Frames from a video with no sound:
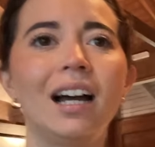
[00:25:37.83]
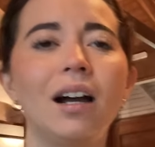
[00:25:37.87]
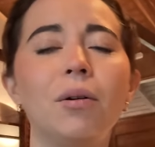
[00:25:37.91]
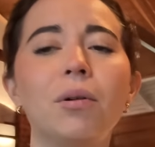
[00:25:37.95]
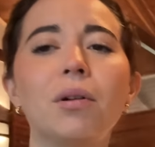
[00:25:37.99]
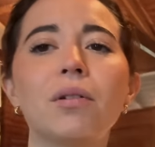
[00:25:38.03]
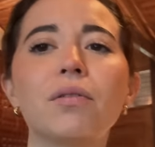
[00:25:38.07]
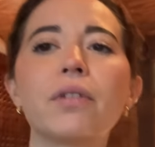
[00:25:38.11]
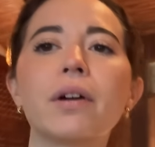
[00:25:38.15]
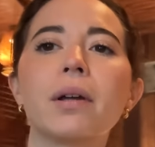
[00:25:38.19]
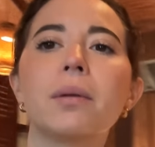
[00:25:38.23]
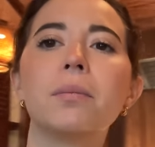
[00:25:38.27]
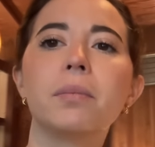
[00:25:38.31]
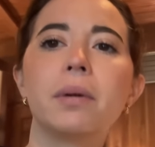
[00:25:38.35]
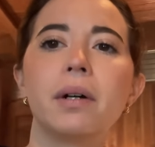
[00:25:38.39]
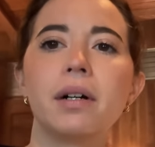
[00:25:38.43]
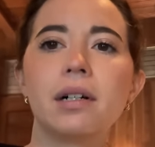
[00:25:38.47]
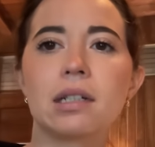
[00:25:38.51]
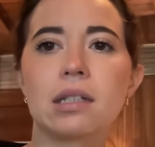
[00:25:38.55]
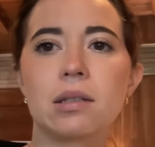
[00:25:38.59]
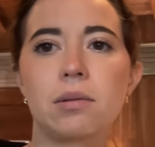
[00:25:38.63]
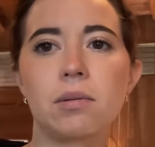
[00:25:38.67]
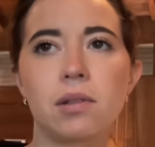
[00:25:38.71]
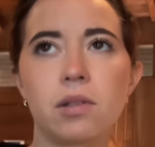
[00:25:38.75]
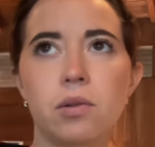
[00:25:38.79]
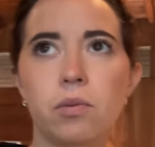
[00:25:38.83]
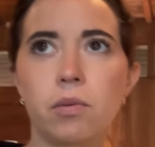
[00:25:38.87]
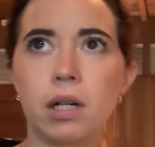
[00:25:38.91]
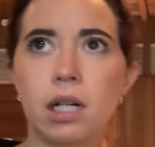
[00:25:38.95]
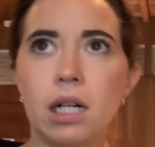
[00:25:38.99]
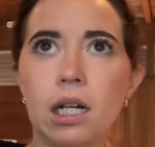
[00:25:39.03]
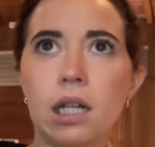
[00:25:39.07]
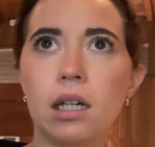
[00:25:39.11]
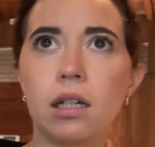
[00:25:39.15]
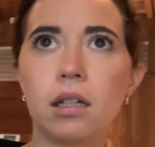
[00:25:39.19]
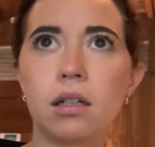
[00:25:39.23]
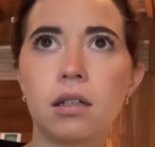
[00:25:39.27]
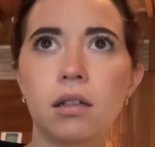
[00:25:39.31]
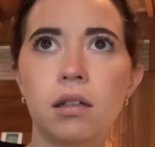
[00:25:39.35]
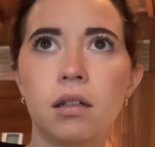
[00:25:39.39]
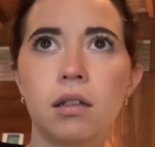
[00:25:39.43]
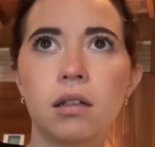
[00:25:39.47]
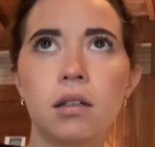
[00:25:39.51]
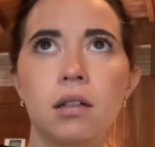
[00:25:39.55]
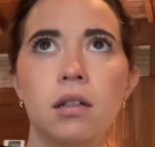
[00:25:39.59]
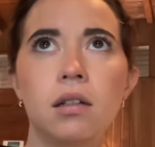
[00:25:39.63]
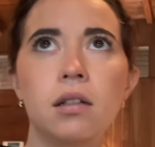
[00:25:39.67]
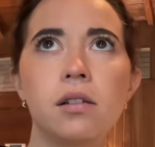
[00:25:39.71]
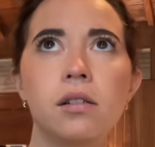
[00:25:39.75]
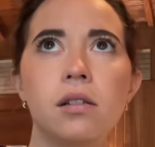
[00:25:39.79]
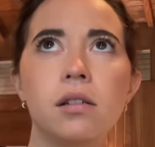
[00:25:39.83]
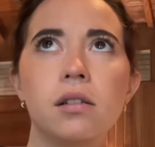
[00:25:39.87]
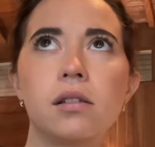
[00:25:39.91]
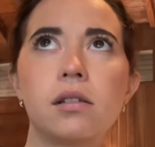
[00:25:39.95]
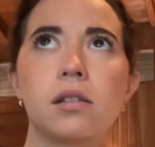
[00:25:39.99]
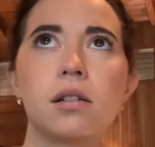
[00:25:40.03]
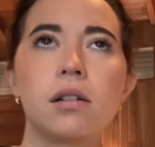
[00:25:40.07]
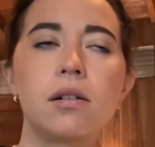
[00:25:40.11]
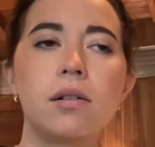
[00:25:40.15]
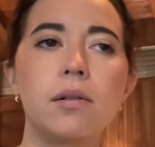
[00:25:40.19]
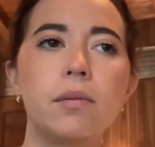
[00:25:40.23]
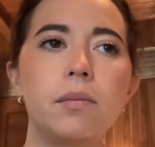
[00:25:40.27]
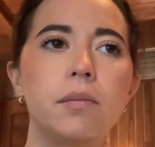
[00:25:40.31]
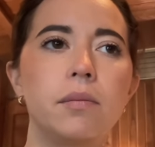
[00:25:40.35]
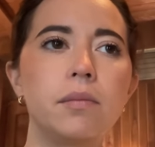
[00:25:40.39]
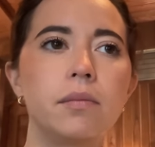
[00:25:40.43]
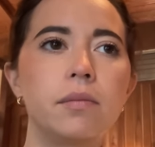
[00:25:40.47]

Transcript: I wanna find bugs it's raining. So